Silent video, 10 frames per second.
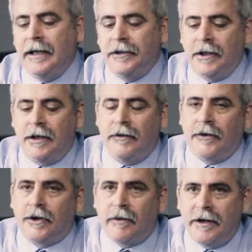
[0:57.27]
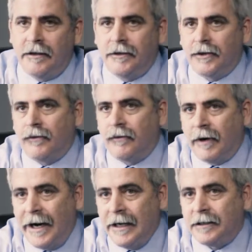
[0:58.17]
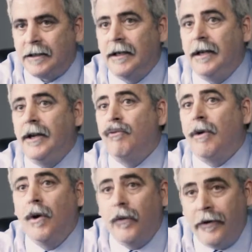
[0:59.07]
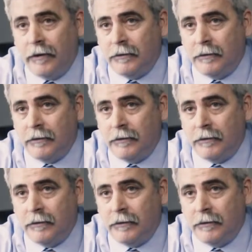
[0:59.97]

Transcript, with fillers: is the creditor's rights erode.